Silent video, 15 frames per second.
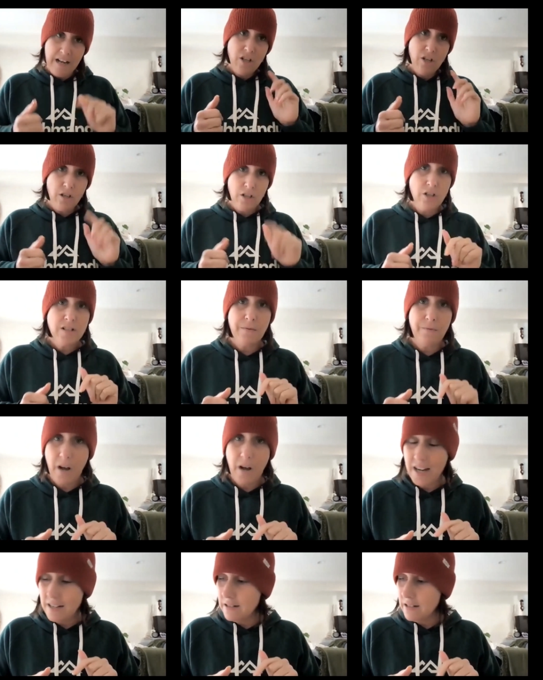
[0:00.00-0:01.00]
You can use the
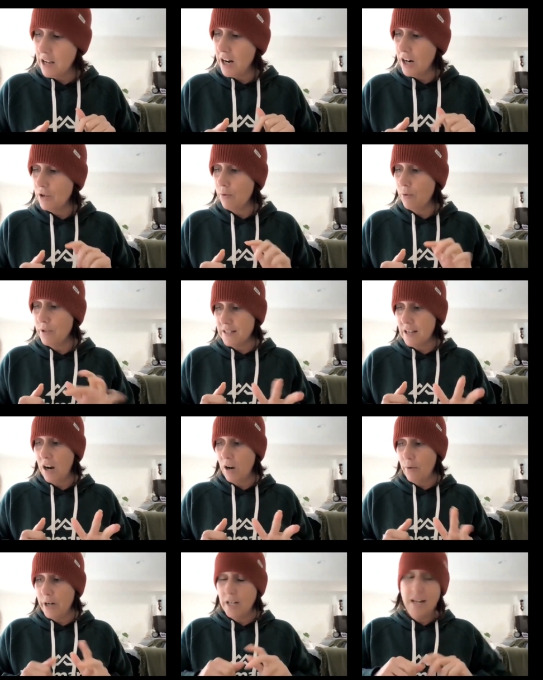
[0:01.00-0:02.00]
fire
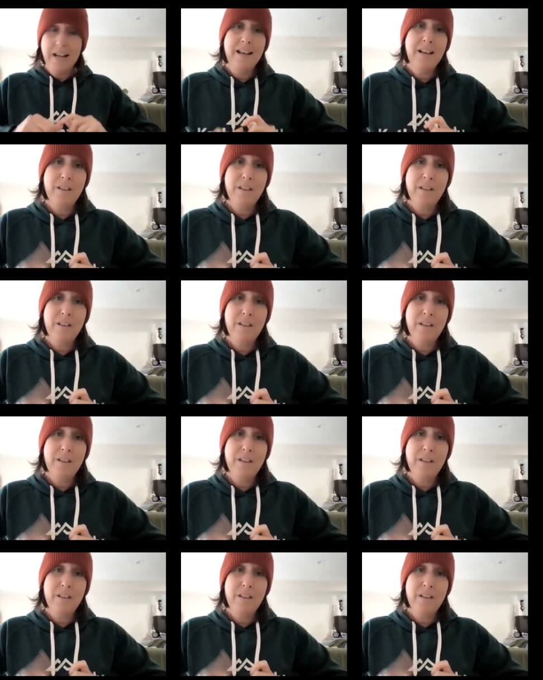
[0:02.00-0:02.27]
siren,